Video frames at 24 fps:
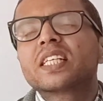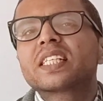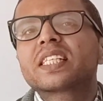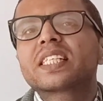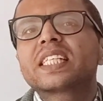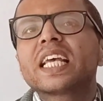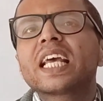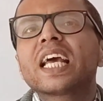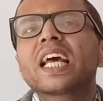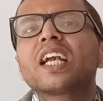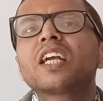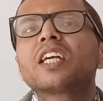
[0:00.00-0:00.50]

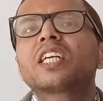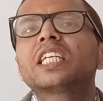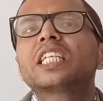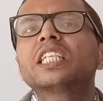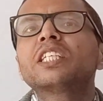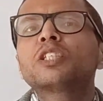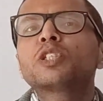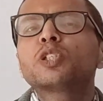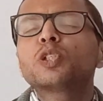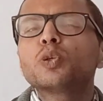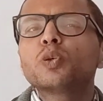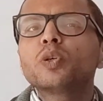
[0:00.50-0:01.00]
cell
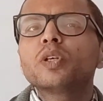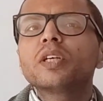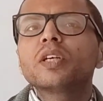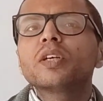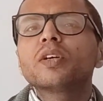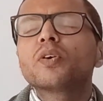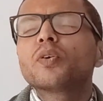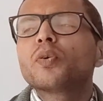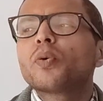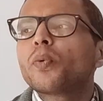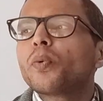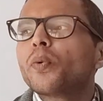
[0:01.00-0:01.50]

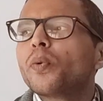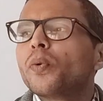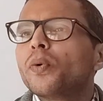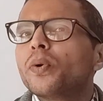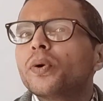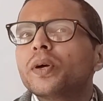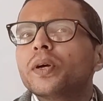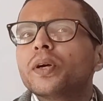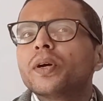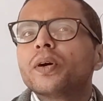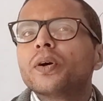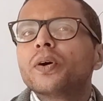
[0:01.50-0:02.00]
tissue
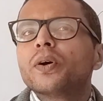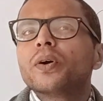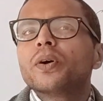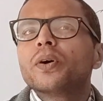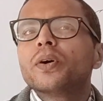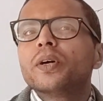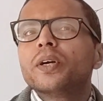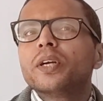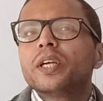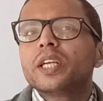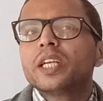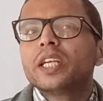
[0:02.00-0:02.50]

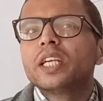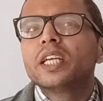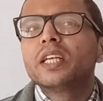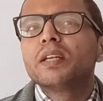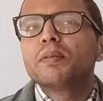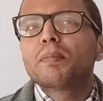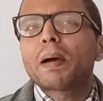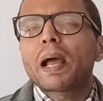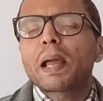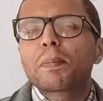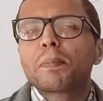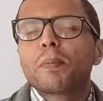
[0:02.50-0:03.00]

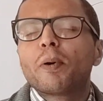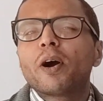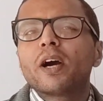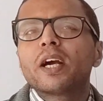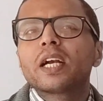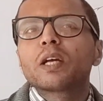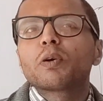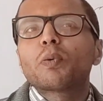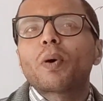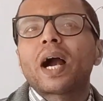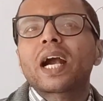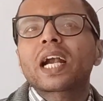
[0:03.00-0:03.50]
in my
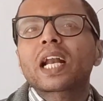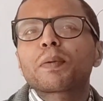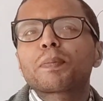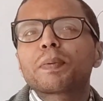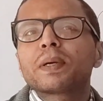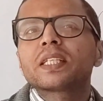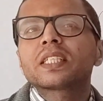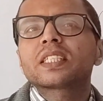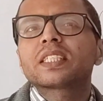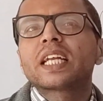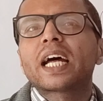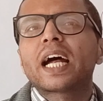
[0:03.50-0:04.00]
body, what
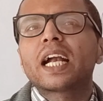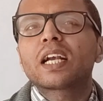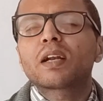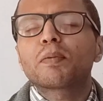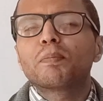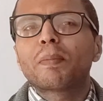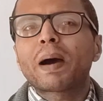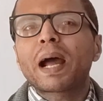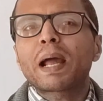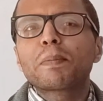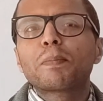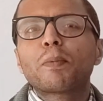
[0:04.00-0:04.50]
happens
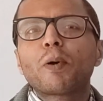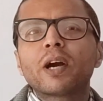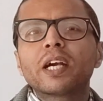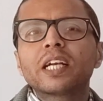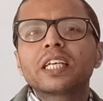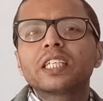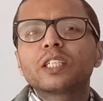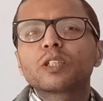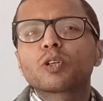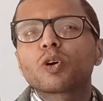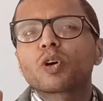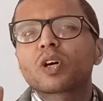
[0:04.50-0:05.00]
that my
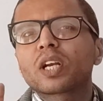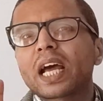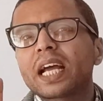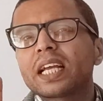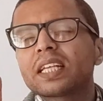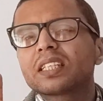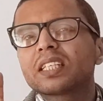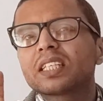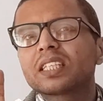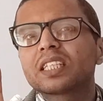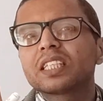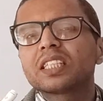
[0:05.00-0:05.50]
body
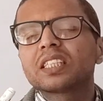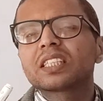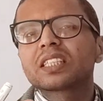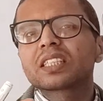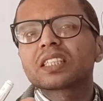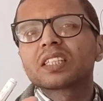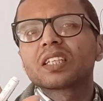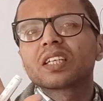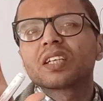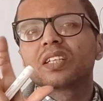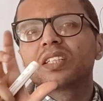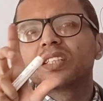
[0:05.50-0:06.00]
recognizes this
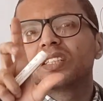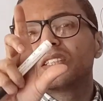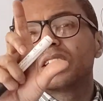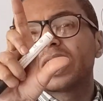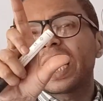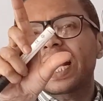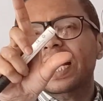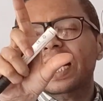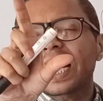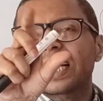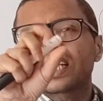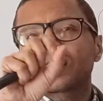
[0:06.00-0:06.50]
is
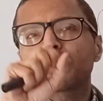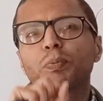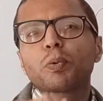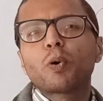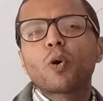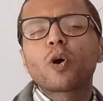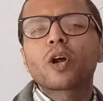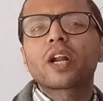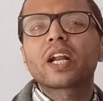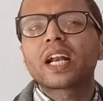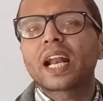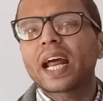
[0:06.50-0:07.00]
that as a
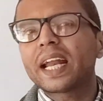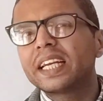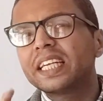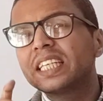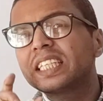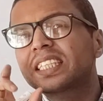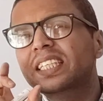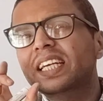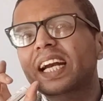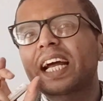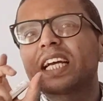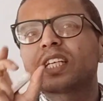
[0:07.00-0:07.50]
foreign and
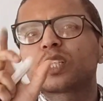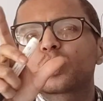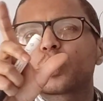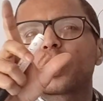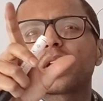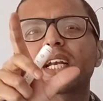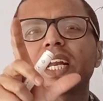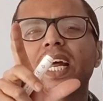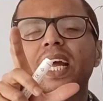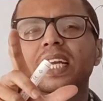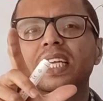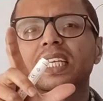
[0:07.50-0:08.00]
it tries
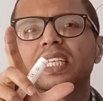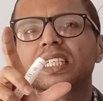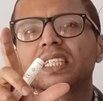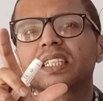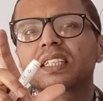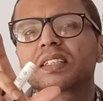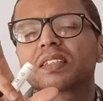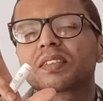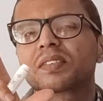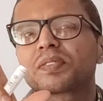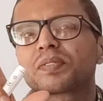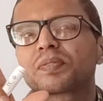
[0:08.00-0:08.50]
to attack
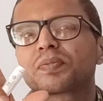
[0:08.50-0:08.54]
it.